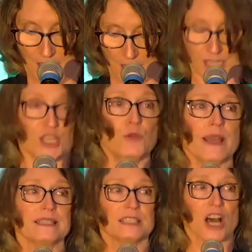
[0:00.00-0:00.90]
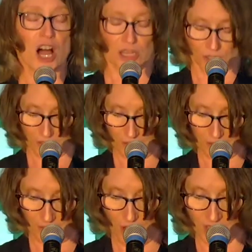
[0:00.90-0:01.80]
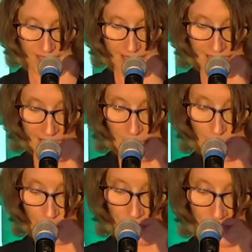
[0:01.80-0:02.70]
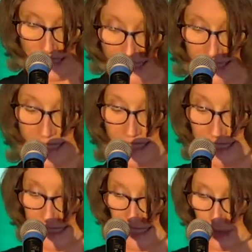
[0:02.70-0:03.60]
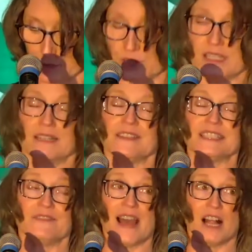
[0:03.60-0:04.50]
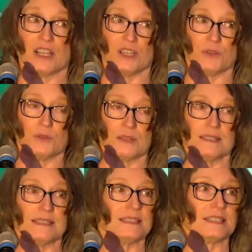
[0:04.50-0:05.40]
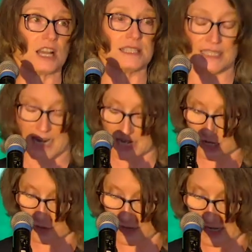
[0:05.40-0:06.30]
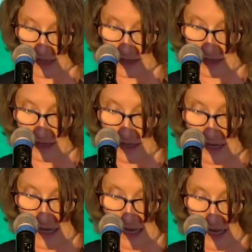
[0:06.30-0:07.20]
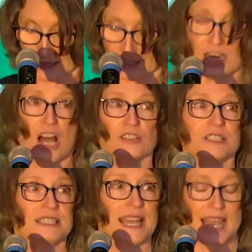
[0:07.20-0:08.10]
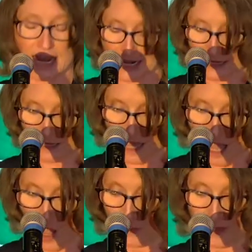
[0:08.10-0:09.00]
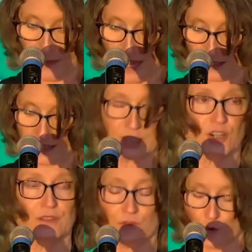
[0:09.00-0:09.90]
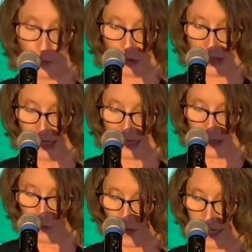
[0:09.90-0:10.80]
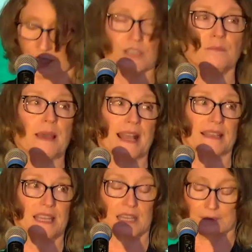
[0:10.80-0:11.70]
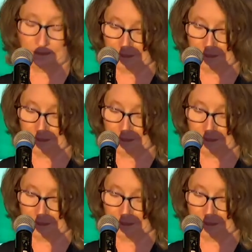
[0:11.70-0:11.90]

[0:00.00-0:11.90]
The US dollar lost 66% of its value since 1983. The dollar today only buys 34% of what it could back then.